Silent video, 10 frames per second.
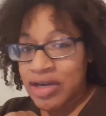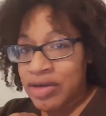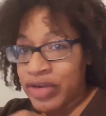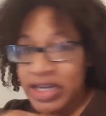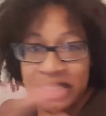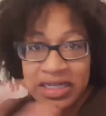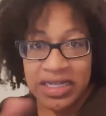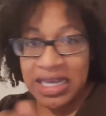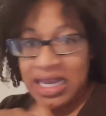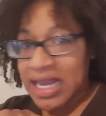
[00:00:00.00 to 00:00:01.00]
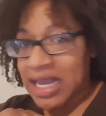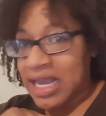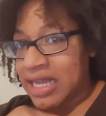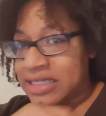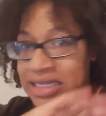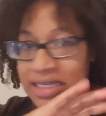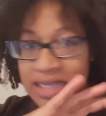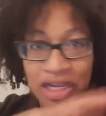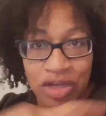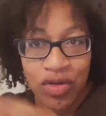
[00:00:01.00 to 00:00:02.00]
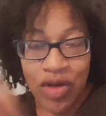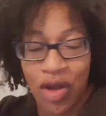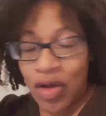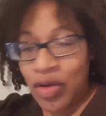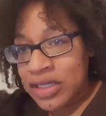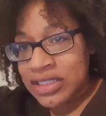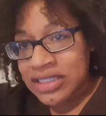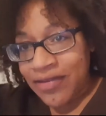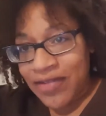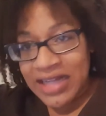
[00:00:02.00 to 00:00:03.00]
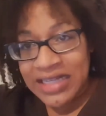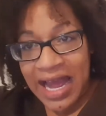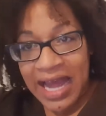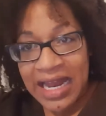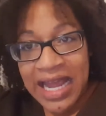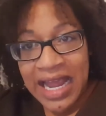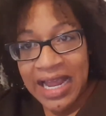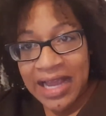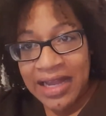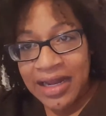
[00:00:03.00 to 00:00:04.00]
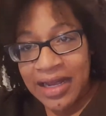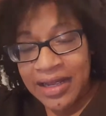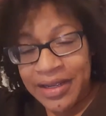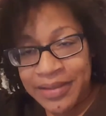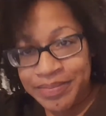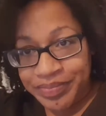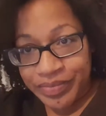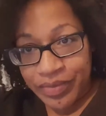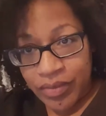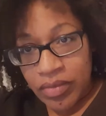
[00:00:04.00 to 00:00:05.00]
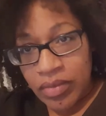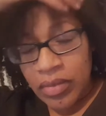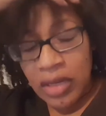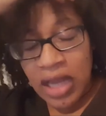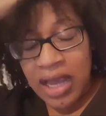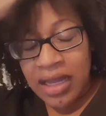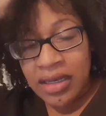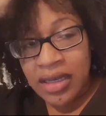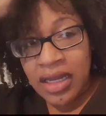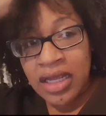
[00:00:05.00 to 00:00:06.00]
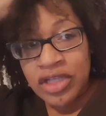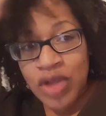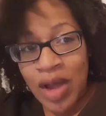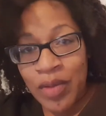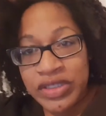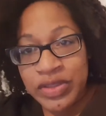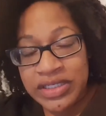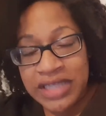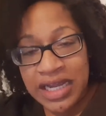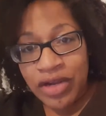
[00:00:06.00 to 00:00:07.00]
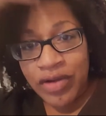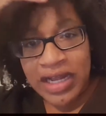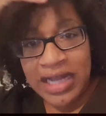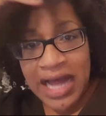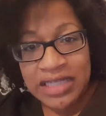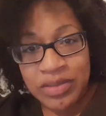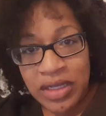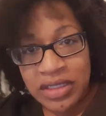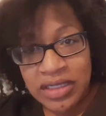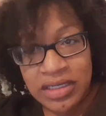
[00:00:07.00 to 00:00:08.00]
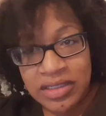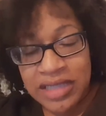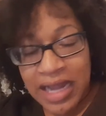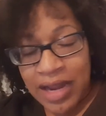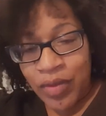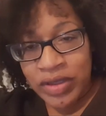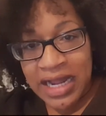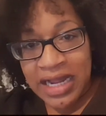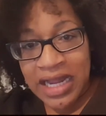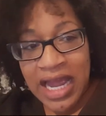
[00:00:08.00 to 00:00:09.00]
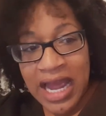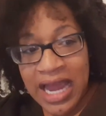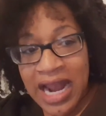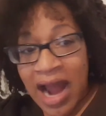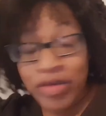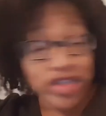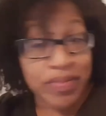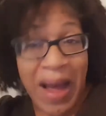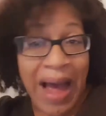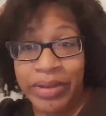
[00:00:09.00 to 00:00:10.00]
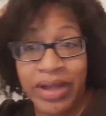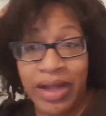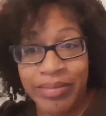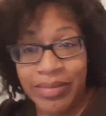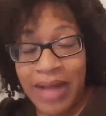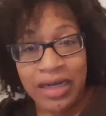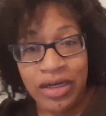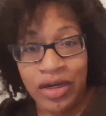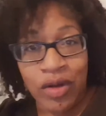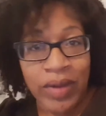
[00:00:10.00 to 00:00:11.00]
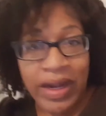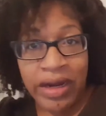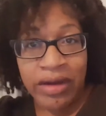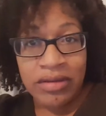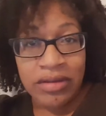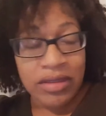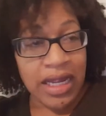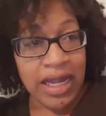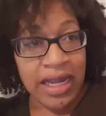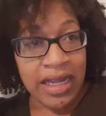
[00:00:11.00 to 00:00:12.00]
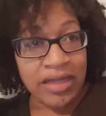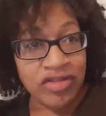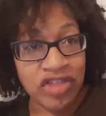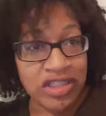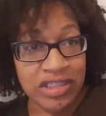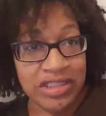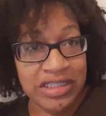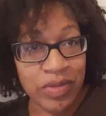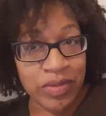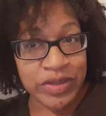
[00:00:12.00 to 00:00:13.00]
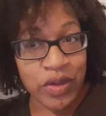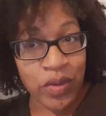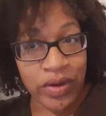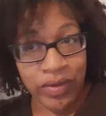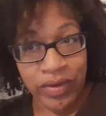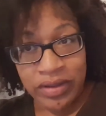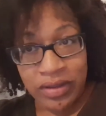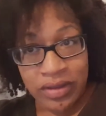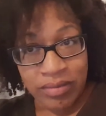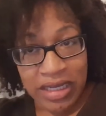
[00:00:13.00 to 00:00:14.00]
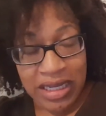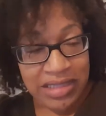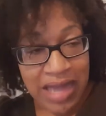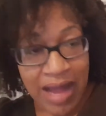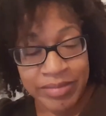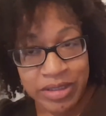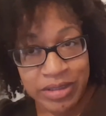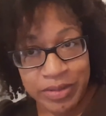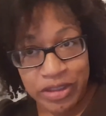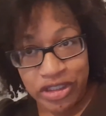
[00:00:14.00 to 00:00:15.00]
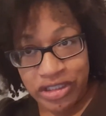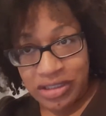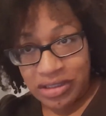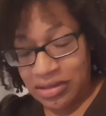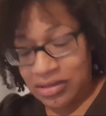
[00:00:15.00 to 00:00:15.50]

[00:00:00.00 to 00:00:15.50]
and read to the kids and, you know, stuff like that. And so I went to his second grade class one day, and I would just pop up out of nowhere and just to see what was going on because I'm suspicious.